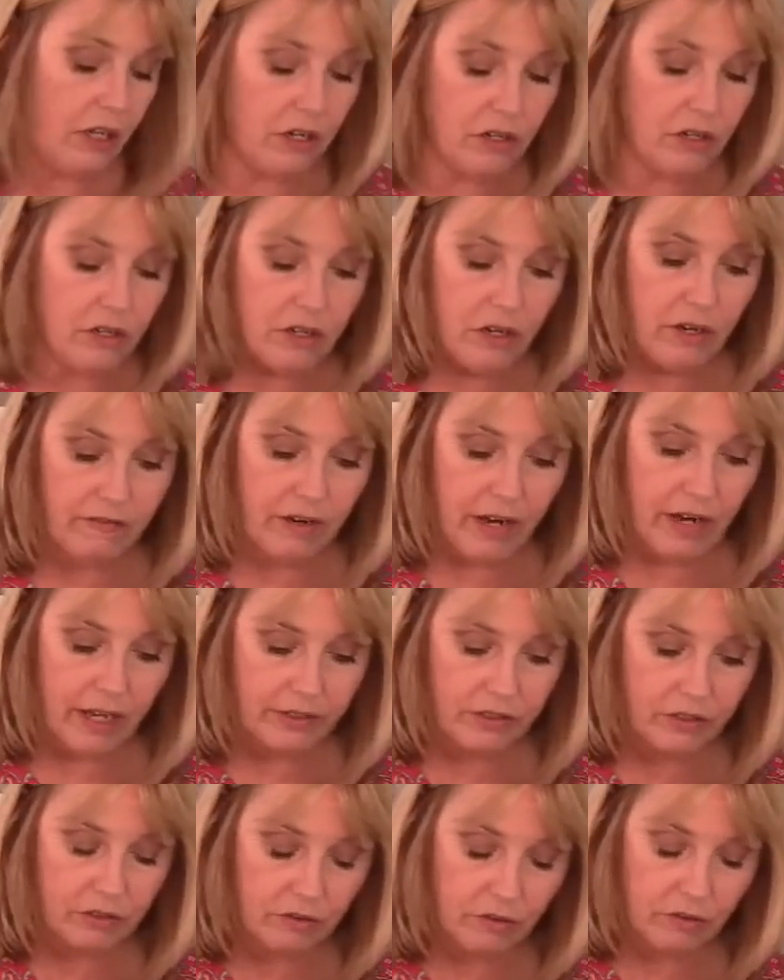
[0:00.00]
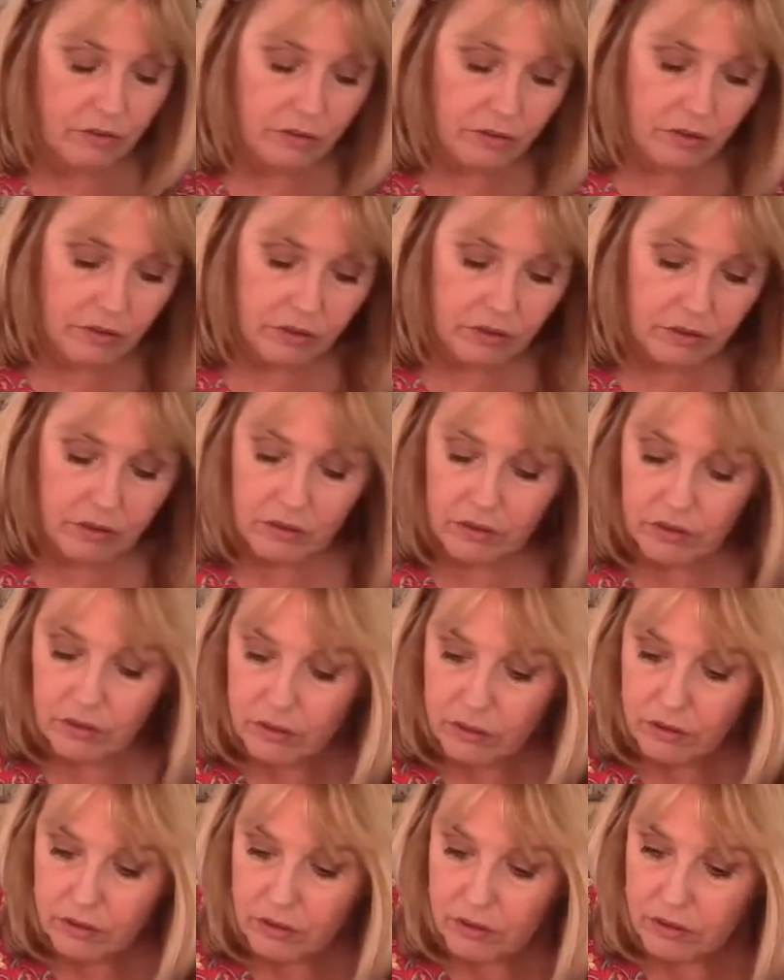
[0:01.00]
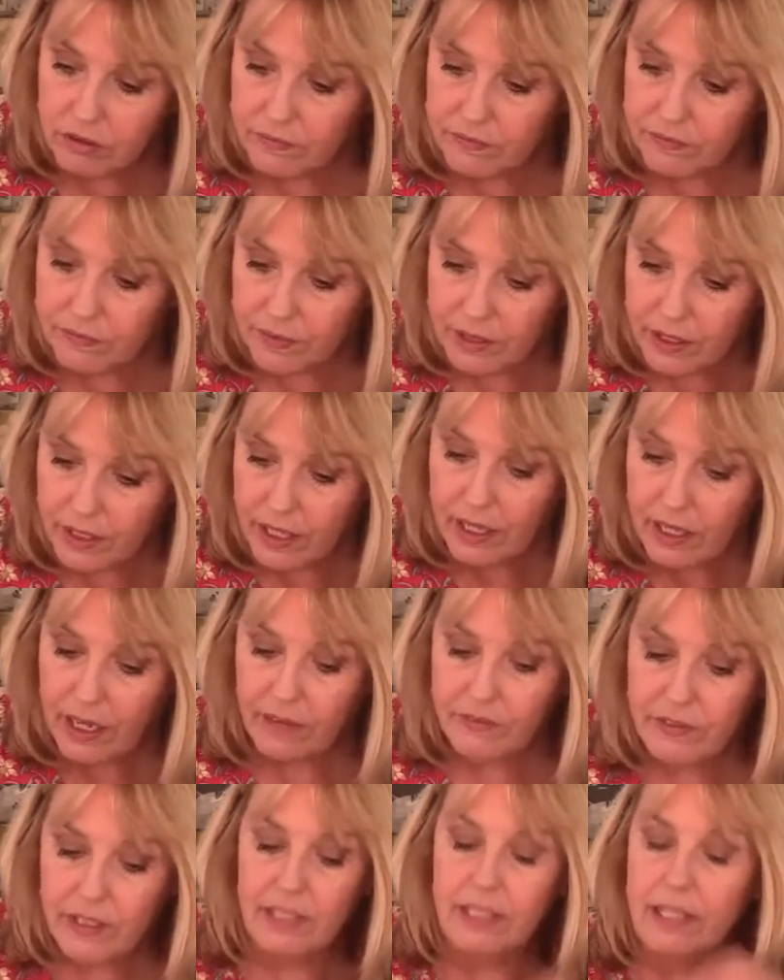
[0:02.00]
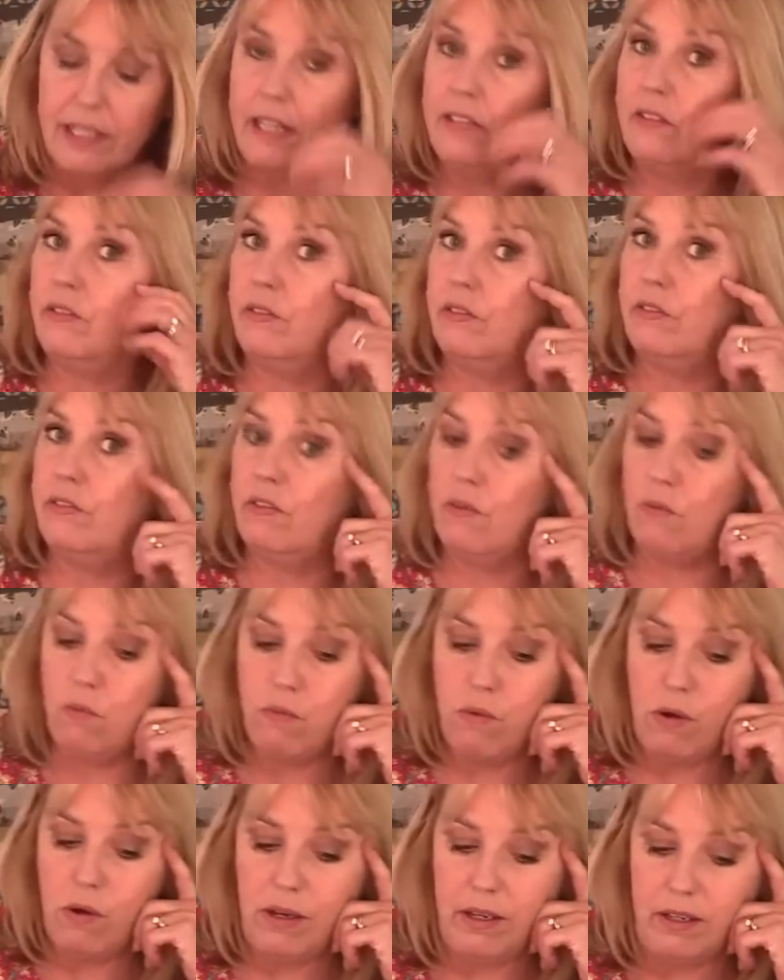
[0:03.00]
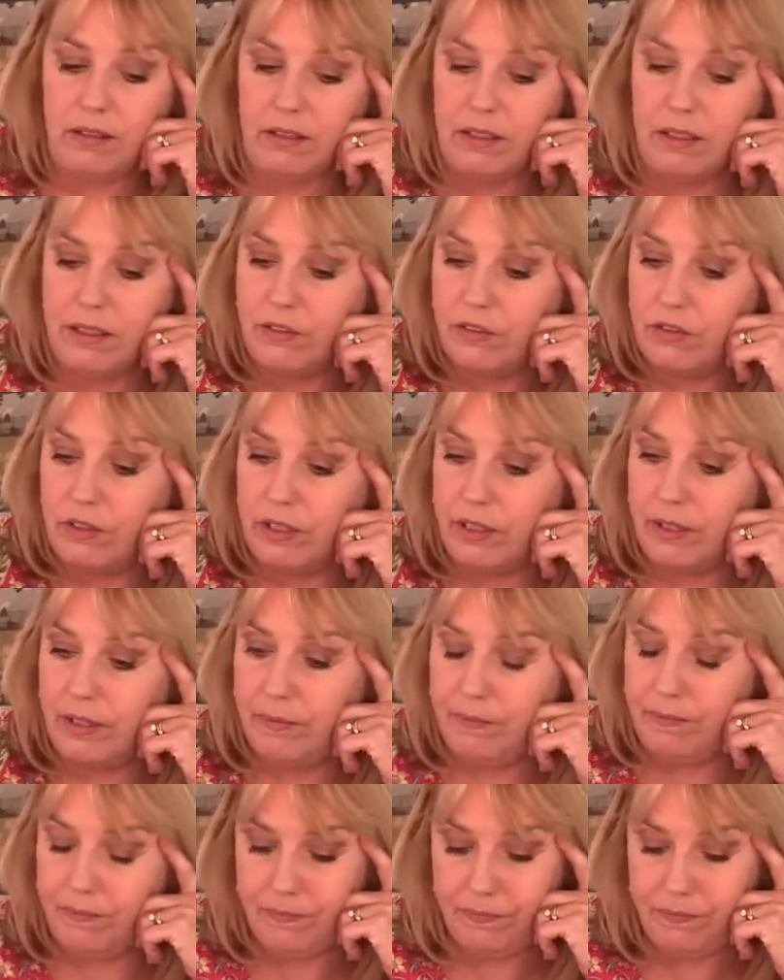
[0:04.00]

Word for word: I love lentils. I haven't had lentils for a while actually.